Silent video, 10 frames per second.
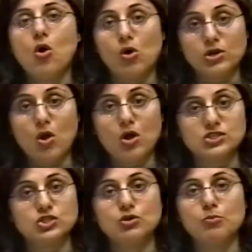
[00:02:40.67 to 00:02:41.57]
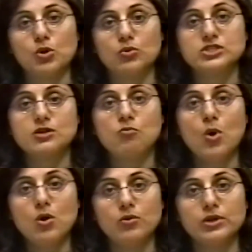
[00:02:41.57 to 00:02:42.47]
on an osteoporotic
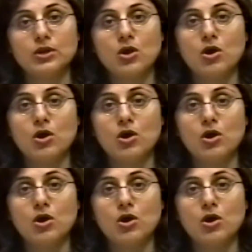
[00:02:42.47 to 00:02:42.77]
bone,